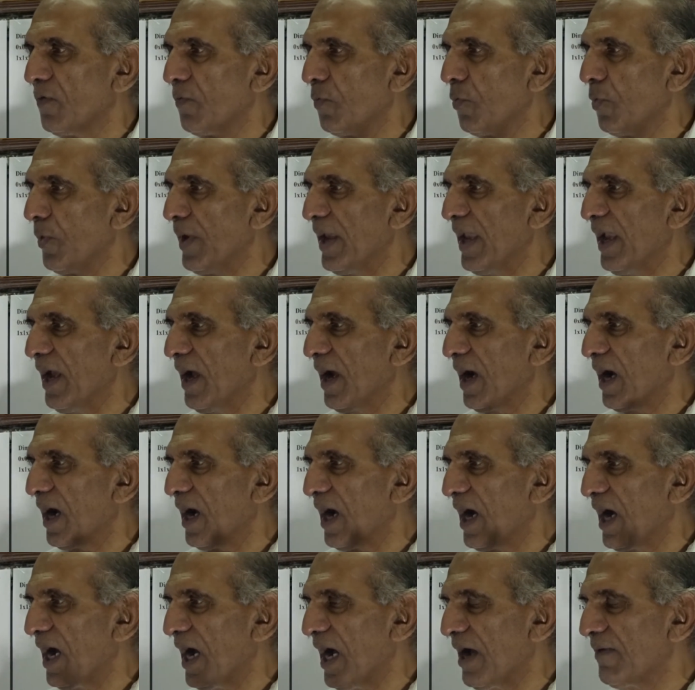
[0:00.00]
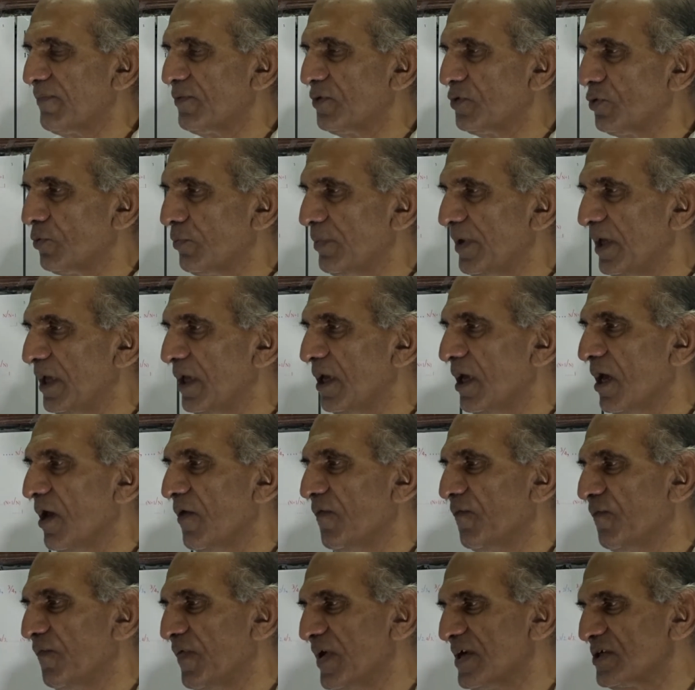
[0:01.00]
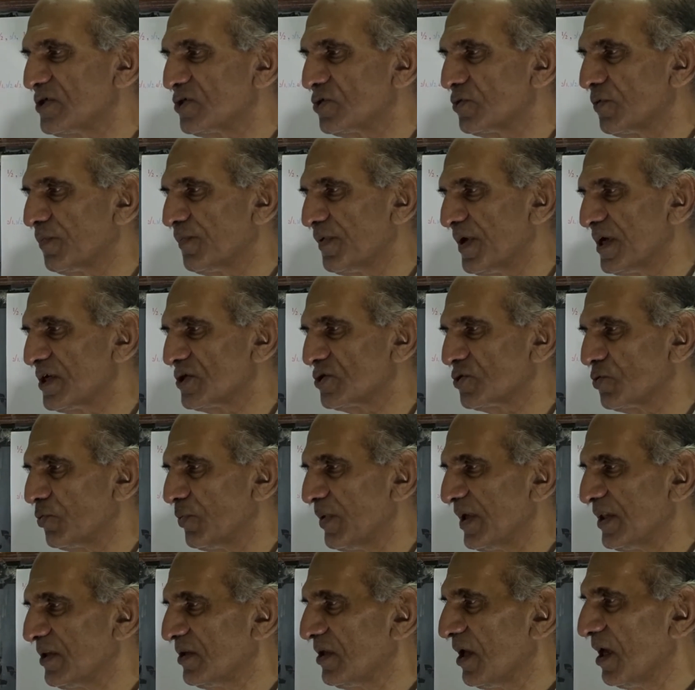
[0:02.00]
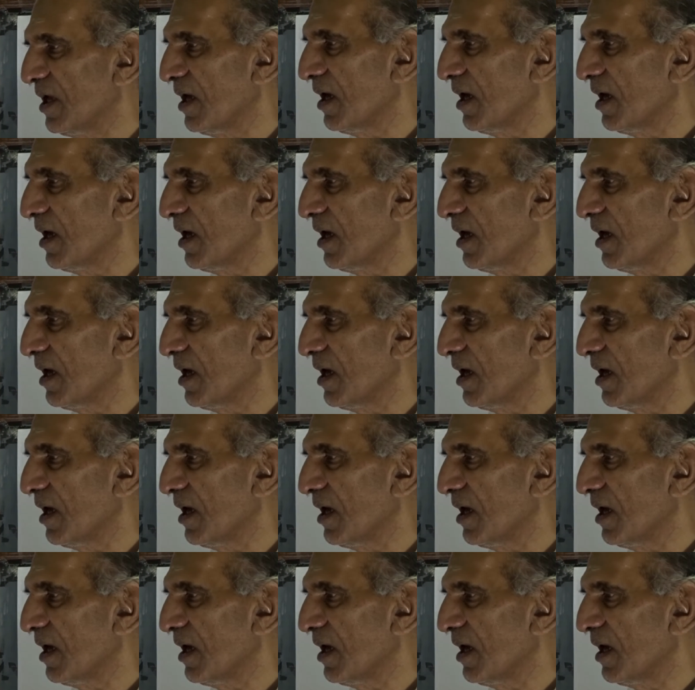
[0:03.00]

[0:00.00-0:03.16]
We have to be face to face with